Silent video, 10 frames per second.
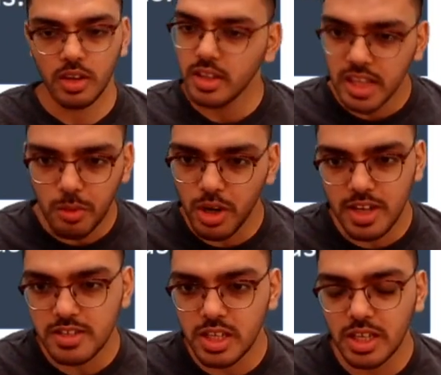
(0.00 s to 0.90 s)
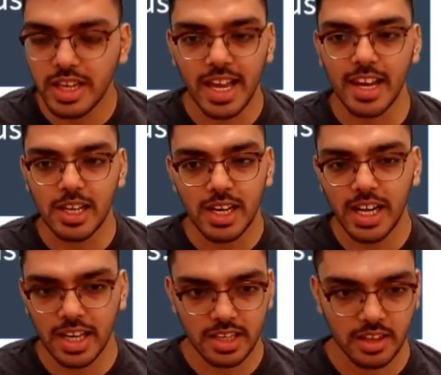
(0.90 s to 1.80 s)
They won't ask you to calculate
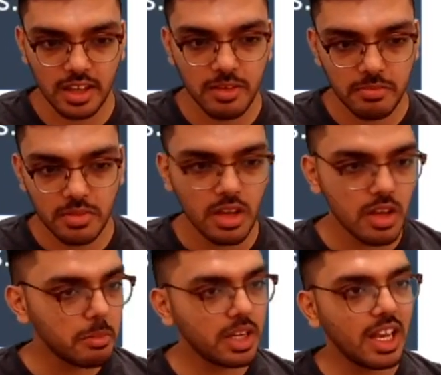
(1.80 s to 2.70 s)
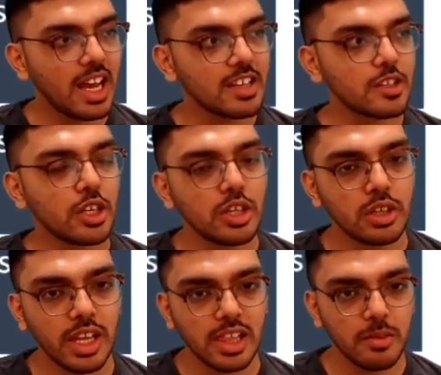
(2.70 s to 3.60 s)
anything, but they'll ask you to
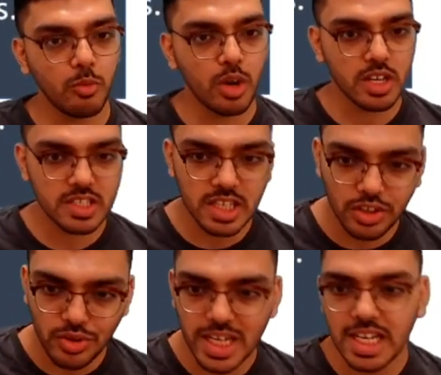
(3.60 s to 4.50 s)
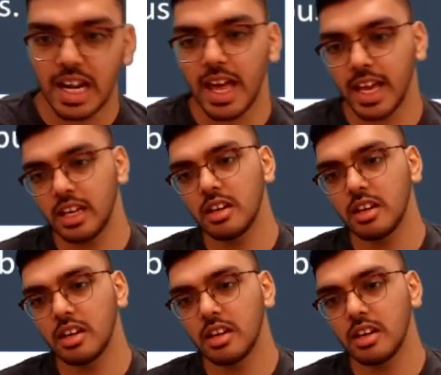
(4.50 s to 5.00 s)
tell them what is the trend line,